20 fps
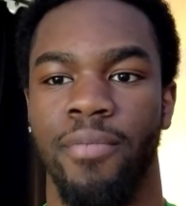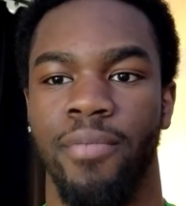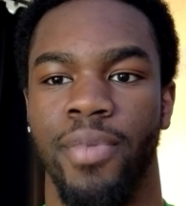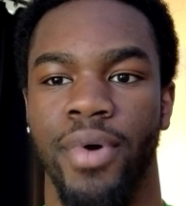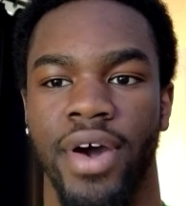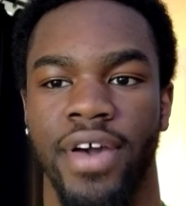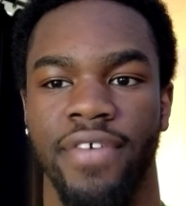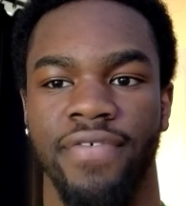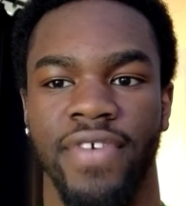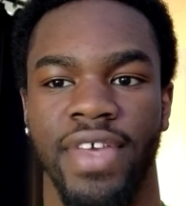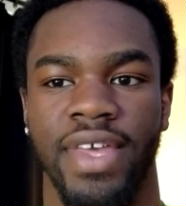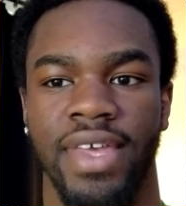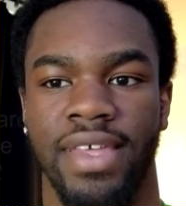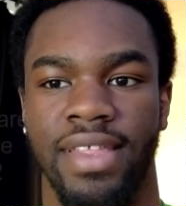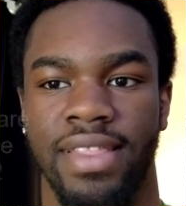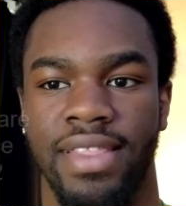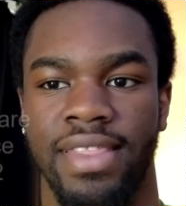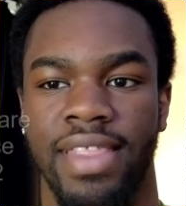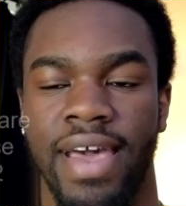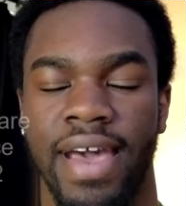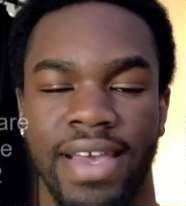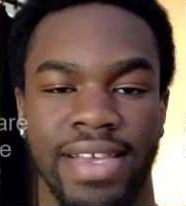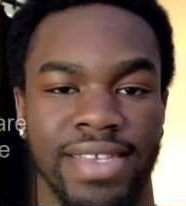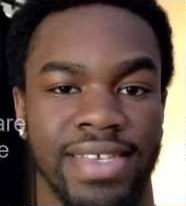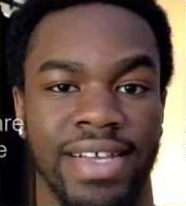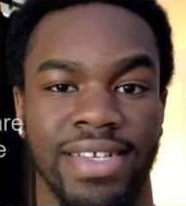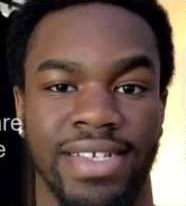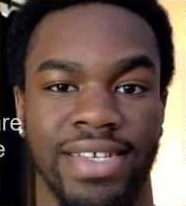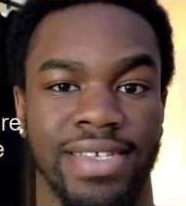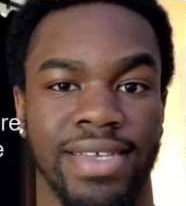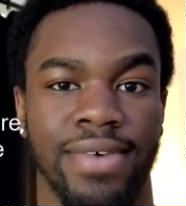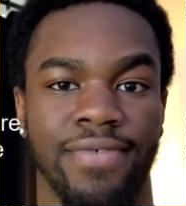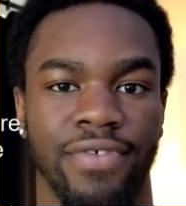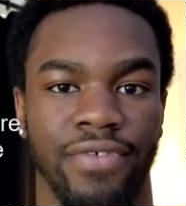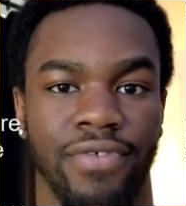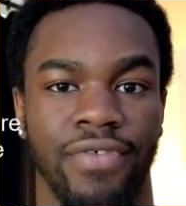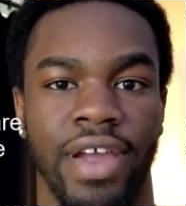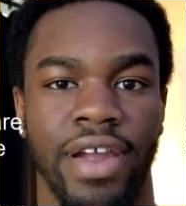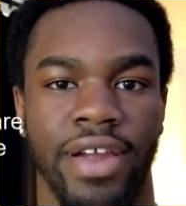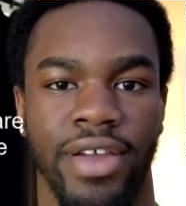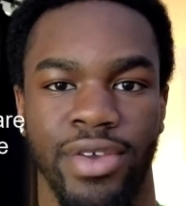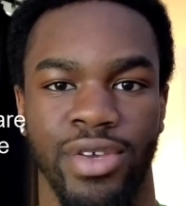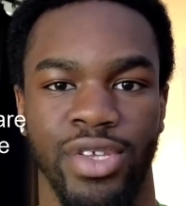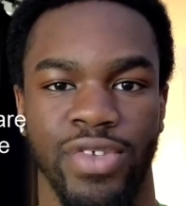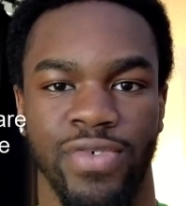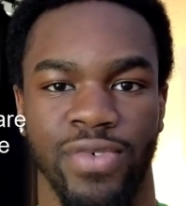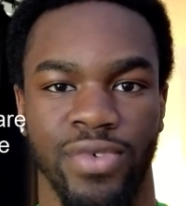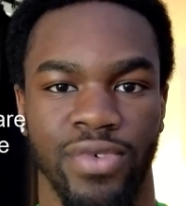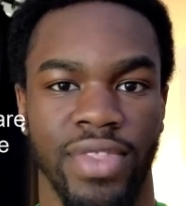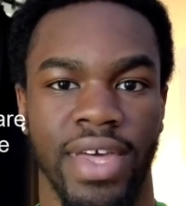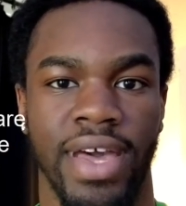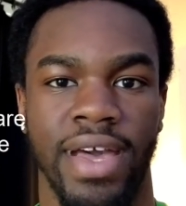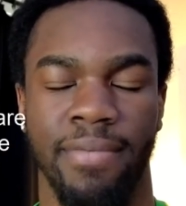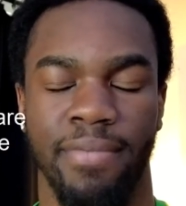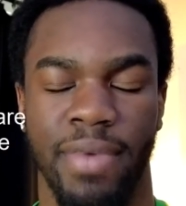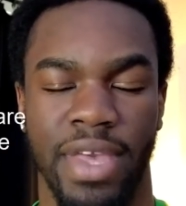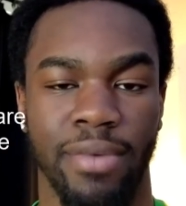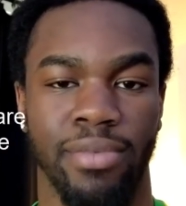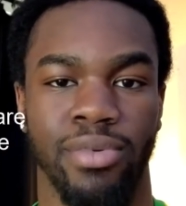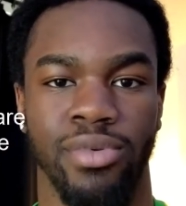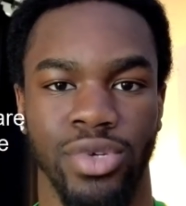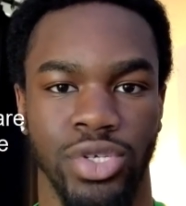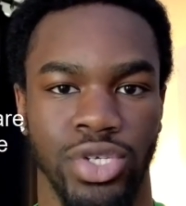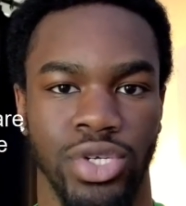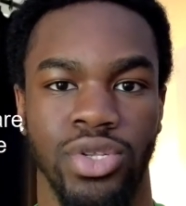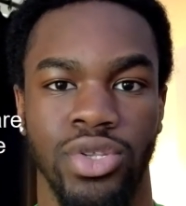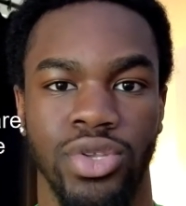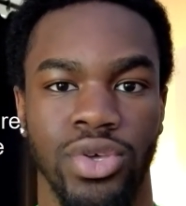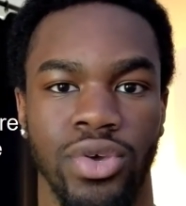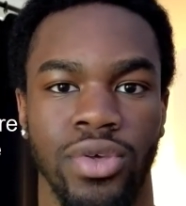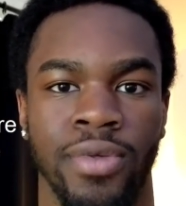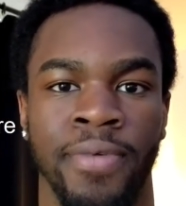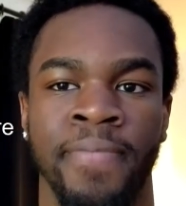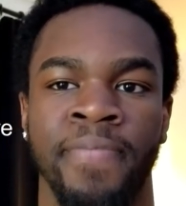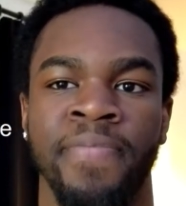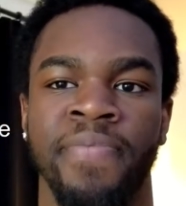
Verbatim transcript: But I think that is actually something very useful that people should do.